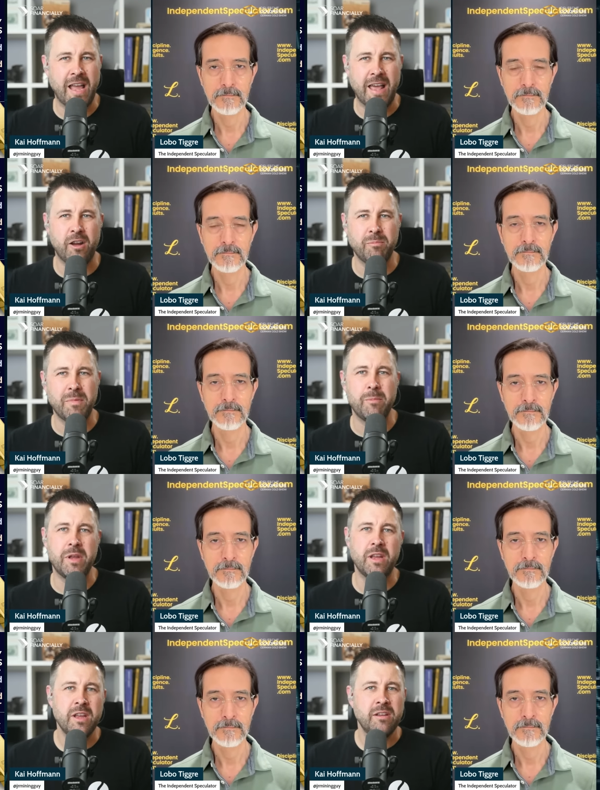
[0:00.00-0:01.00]
Speaker 1: on, maybe
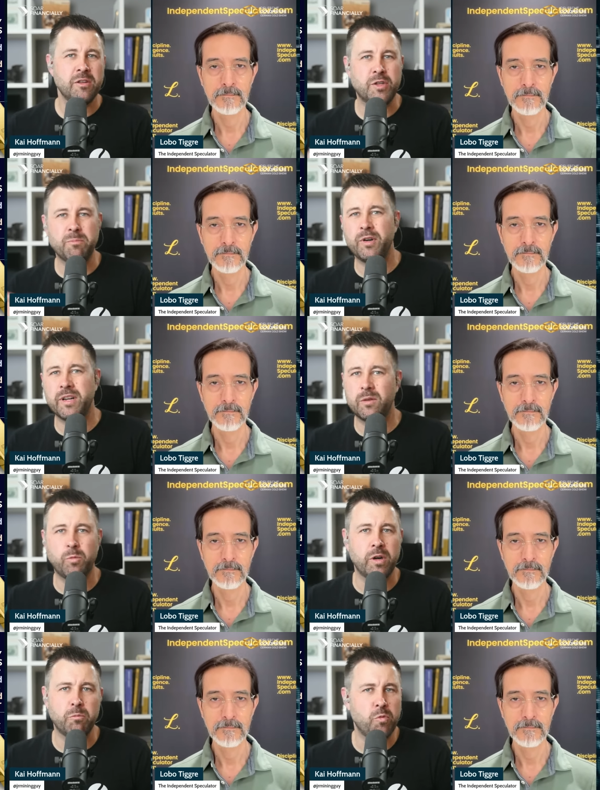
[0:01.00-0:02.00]
to, to predict where,
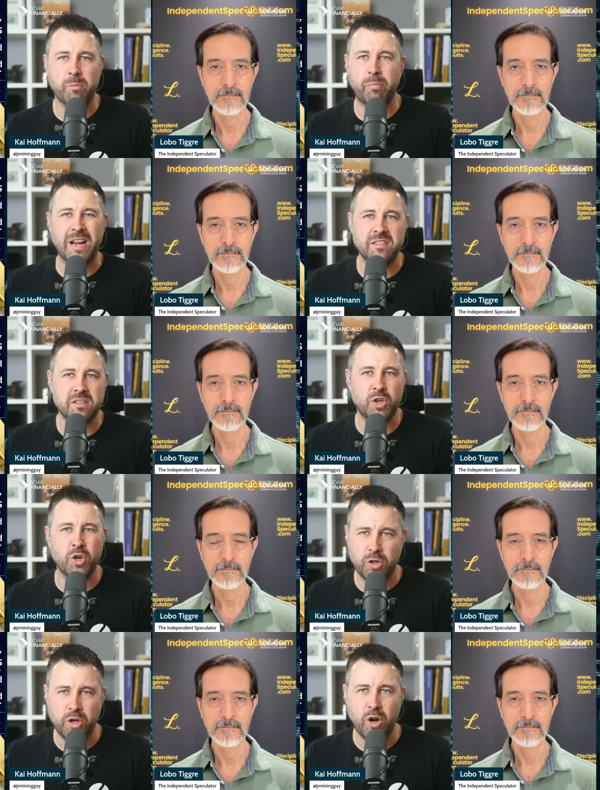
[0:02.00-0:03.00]
where prices could
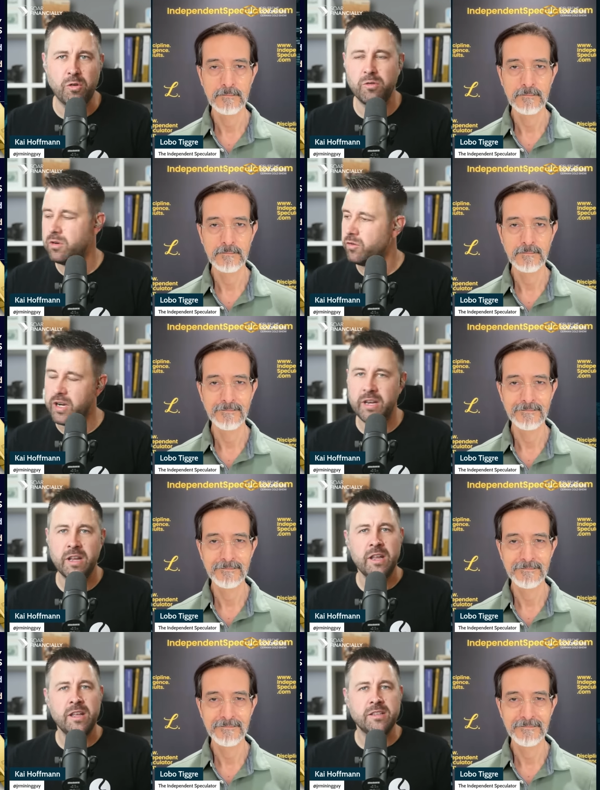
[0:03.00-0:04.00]
go right?
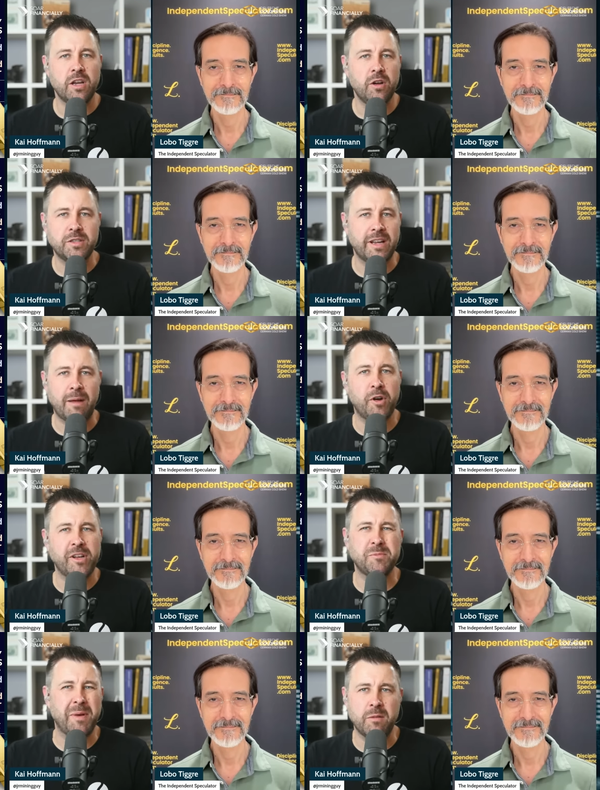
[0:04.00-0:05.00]
So it's like I'm not
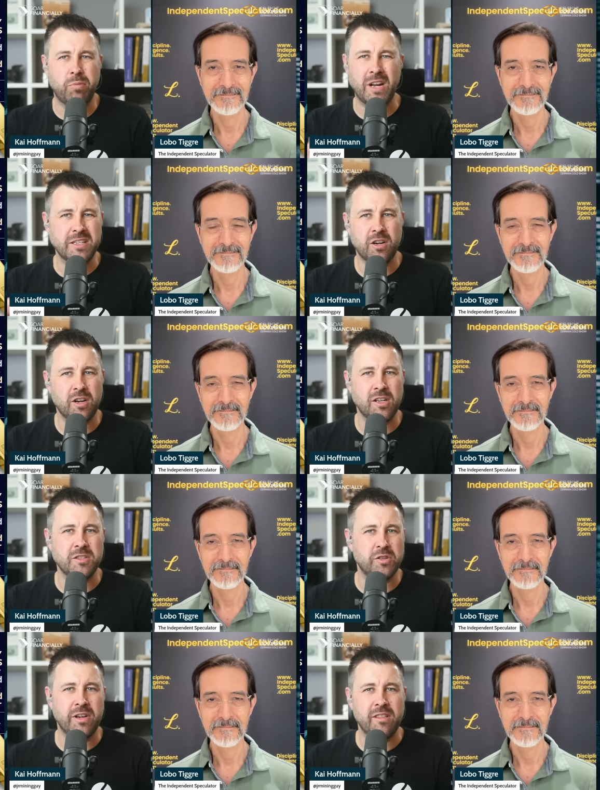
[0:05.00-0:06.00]
expecting price targets or
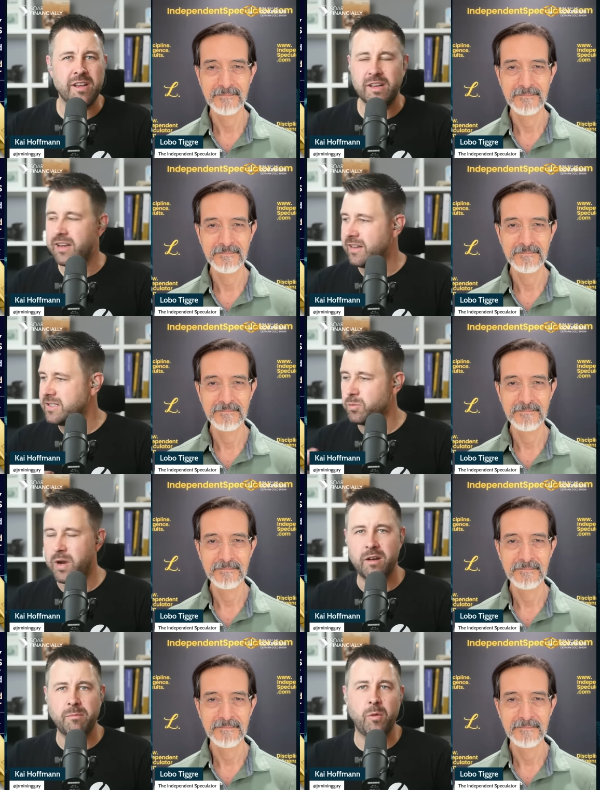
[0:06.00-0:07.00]
anything. Like that's way out of
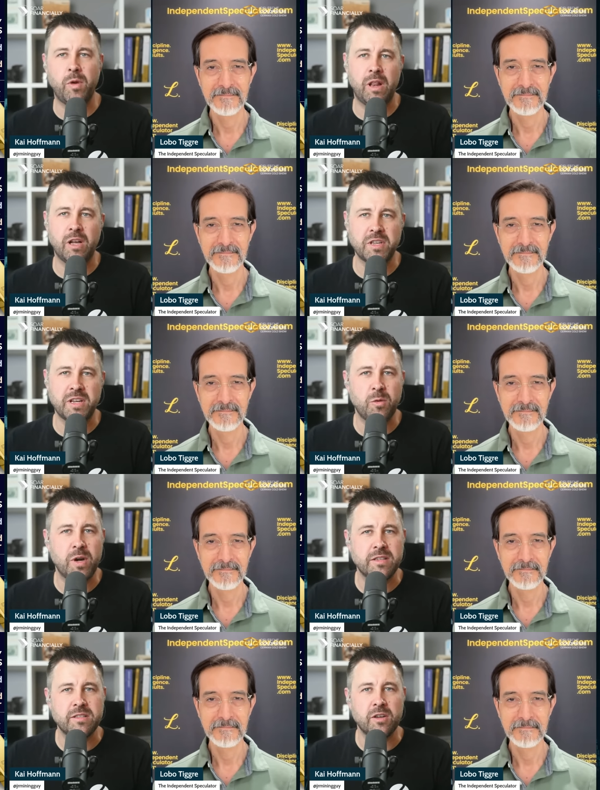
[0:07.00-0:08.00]
my wheelhouse anyway.
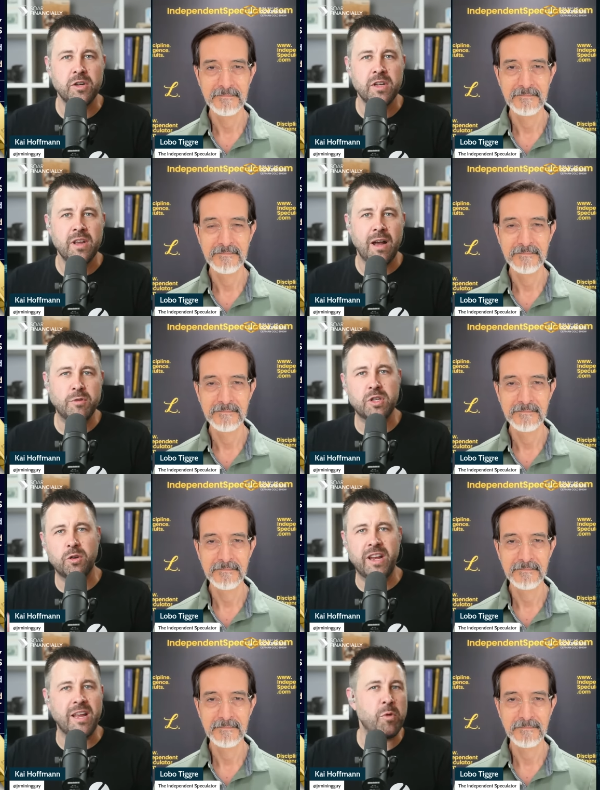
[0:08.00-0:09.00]
So I'm just looking
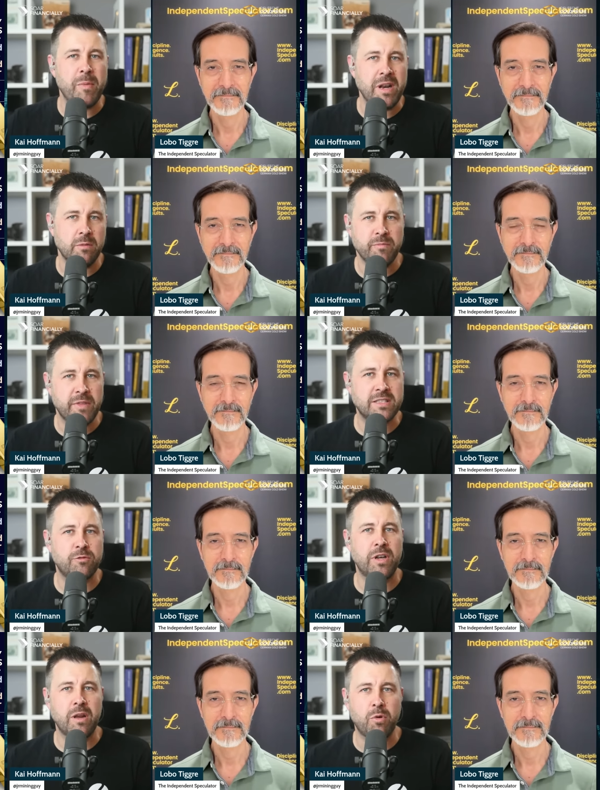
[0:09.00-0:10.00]
at momentum. That's really
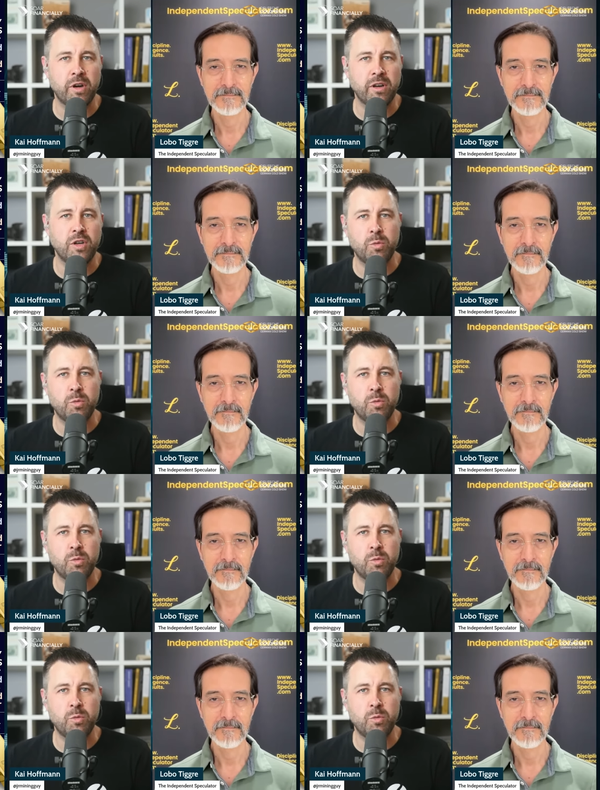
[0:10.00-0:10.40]
important. Do we